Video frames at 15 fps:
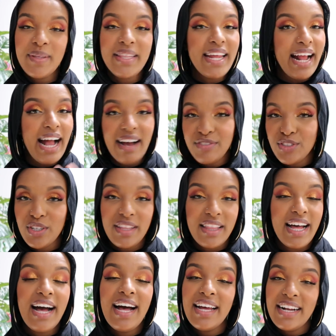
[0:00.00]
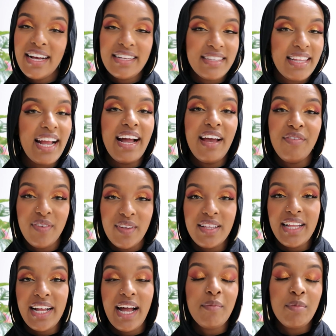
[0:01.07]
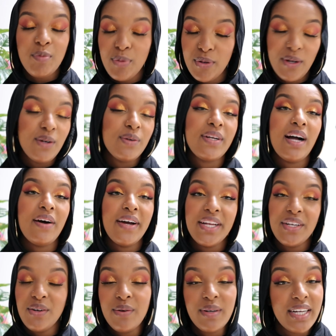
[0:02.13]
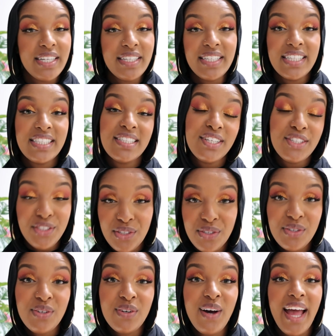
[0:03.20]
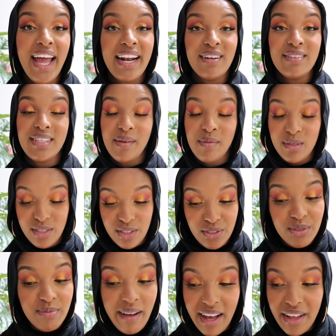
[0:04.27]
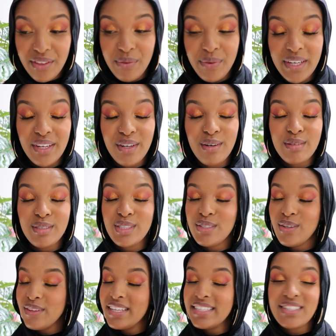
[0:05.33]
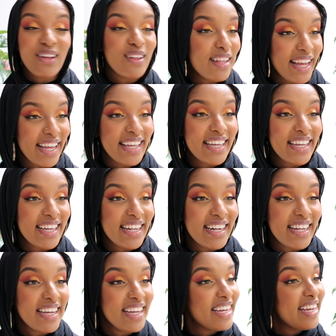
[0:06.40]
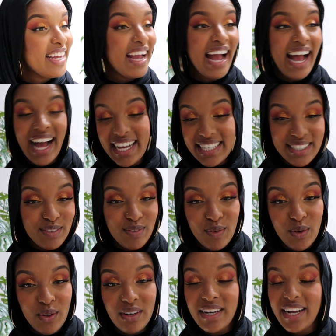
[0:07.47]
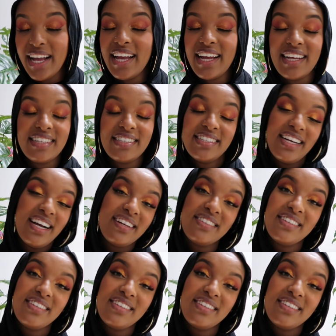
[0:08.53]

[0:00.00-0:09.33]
But then after that, like I feel like I'm a pro now. I know what I need to do and I was able to do my other windows. So that's all I can ask for. And yeah.